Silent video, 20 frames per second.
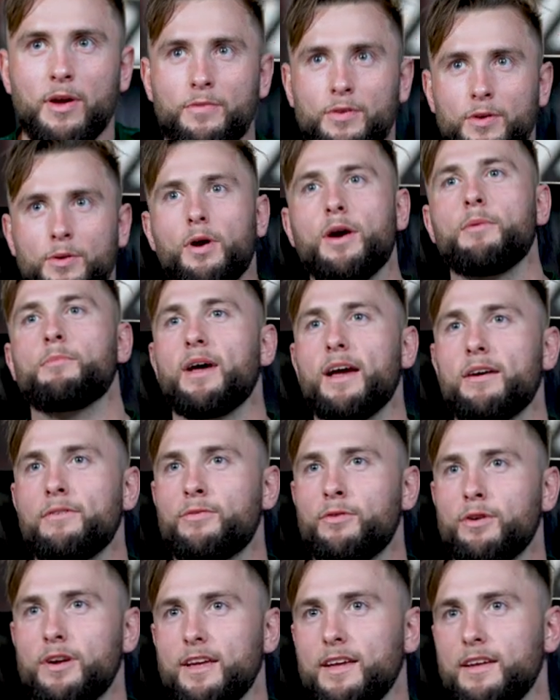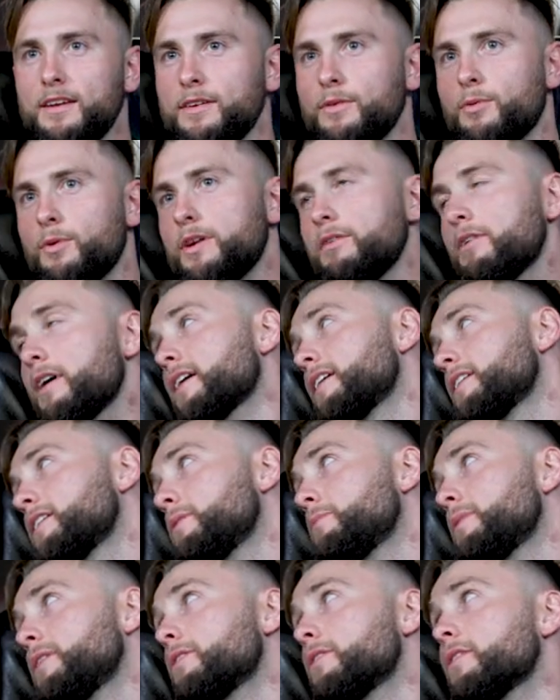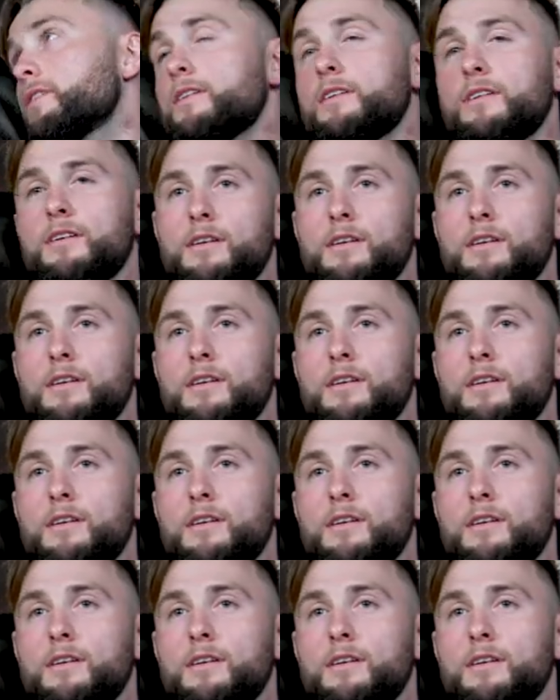if you weren't playing footy, what do you reckon you'd be doing?